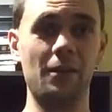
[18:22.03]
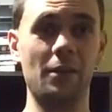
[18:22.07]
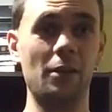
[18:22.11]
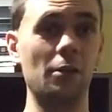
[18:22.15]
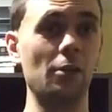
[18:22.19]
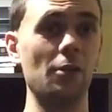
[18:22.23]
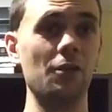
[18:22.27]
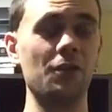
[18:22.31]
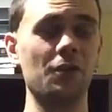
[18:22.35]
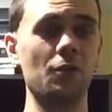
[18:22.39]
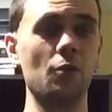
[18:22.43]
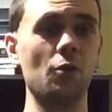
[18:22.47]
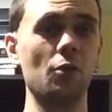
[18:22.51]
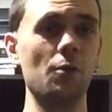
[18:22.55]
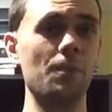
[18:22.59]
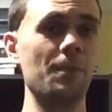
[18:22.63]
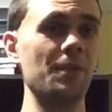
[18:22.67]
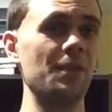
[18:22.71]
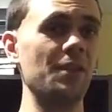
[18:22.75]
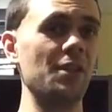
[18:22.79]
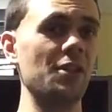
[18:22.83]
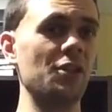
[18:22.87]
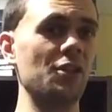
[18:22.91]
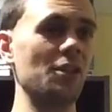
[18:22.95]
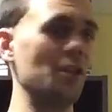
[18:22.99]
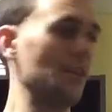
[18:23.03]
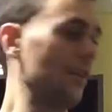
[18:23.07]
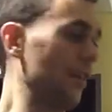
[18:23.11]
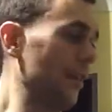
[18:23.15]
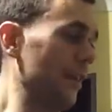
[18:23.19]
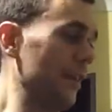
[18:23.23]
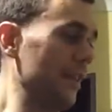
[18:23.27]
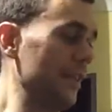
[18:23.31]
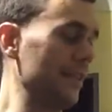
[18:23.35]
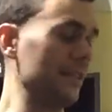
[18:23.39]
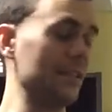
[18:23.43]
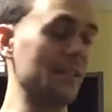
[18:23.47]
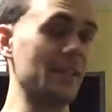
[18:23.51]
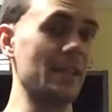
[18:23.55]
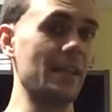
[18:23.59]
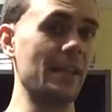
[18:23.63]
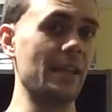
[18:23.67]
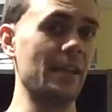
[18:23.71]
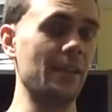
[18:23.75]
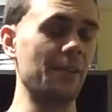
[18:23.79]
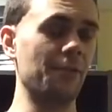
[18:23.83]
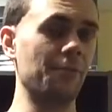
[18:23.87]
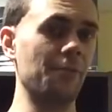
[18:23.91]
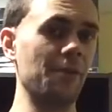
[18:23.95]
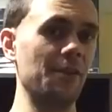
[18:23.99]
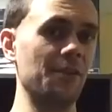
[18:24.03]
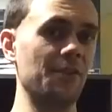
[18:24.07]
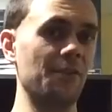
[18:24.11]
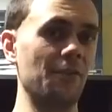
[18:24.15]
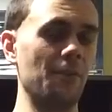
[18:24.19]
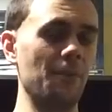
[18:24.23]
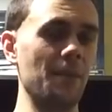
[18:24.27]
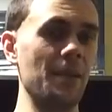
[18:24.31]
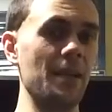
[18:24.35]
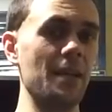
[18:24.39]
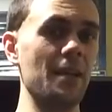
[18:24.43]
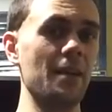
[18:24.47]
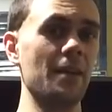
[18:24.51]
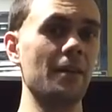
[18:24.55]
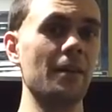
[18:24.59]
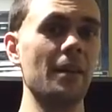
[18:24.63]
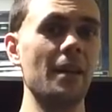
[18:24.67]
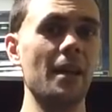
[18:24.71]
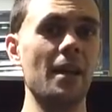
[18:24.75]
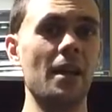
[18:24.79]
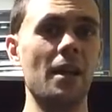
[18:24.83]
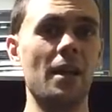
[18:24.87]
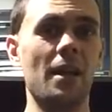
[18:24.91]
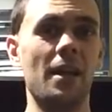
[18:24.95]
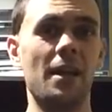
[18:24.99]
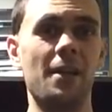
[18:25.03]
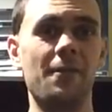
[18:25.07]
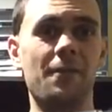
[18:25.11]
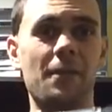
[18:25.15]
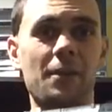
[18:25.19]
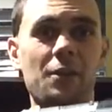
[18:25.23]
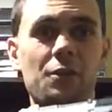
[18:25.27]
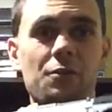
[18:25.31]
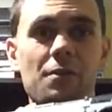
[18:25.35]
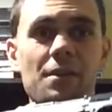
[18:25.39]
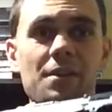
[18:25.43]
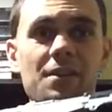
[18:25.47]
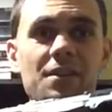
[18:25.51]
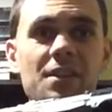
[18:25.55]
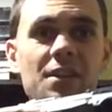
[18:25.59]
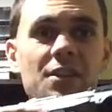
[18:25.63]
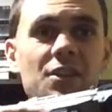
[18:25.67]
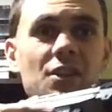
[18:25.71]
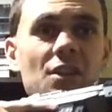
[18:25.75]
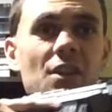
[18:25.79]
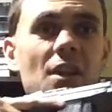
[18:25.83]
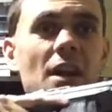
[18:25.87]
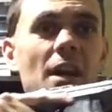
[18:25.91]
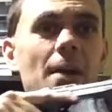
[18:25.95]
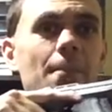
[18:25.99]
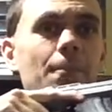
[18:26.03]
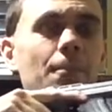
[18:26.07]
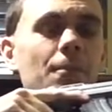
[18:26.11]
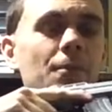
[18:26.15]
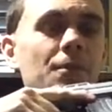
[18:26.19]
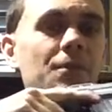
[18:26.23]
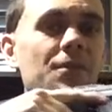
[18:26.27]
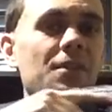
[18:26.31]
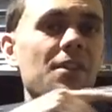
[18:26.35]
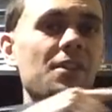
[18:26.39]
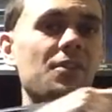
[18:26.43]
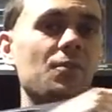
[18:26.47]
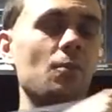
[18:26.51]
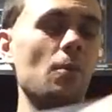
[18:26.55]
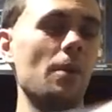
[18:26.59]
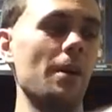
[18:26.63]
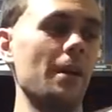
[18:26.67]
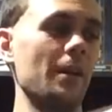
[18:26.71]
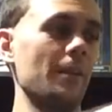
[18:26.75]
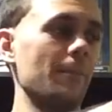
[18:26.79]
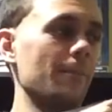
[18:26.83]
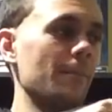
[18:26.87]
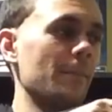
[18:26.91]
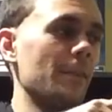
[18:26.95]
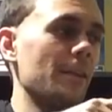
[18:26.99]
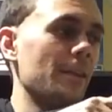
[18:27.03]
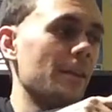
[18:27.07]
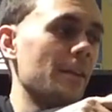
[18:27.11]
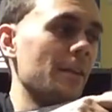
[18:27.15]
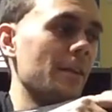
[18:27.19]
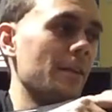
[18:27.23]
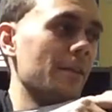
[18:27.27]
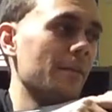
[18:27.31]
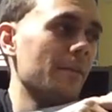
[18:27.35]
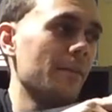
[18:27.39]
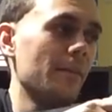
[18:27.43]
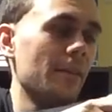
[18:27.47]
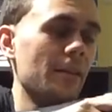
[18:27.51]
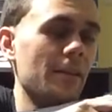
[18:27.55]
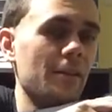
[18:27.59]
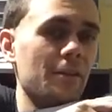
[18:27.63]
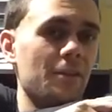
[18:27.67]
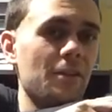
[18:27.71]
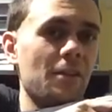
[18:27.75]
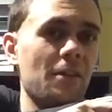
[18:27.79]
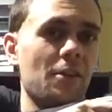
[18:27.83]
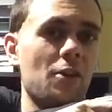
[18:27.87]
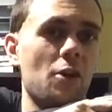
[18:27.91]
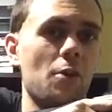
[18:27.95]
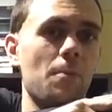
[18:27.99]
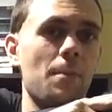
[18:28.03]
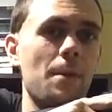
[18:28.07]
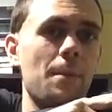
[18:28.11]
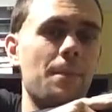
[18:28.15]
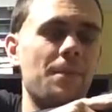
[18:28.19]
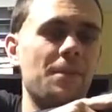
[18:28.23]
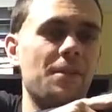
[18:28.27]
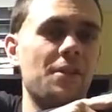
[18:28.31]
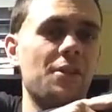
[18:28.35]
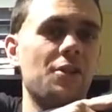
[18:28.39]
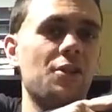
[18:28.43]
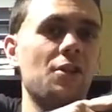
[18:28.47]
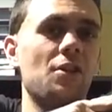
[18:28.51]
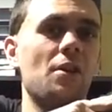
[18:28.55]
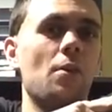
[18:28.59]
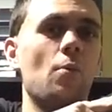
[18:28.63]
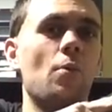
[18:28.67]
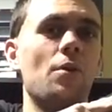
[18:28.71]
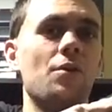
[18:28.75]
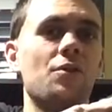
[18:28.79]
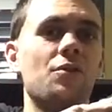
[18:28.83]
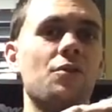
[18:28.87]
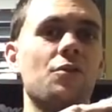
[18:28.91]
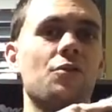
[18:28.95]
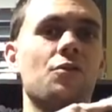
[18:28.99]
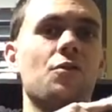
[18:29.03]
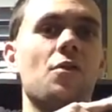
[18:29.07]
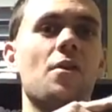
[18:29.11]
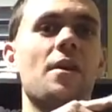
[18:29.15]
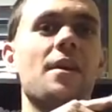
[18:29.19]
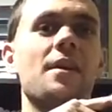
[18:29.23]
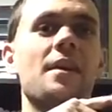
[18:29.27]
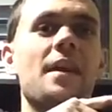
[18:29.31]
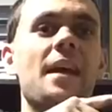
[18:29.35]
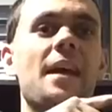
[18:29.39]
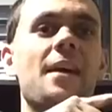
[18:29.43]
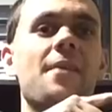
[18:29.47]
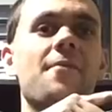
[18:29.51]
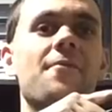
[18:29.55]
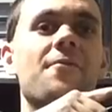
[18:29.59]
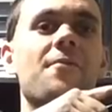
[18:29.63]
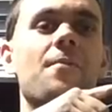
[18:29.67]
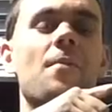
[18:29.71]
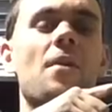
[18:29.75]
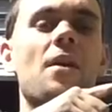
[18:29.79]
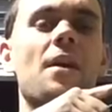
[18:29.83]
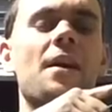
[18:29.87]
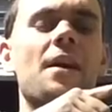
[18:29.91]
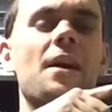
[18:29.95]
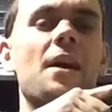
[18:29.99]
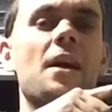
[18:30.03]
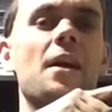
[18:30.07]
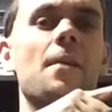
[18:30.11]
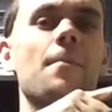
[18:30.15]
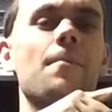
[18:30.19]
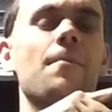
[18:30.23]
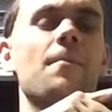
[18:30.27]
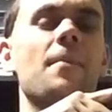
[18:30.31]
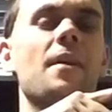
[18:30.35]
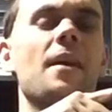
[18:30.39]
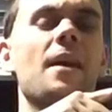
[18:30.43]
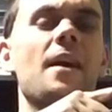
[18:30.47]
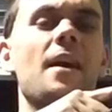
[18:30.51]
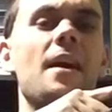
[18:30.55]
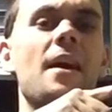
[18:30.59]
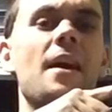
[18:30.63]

close quarter position and I need to take out threats from here. If I transition upwards this way into the combat position, I want to try and have my arm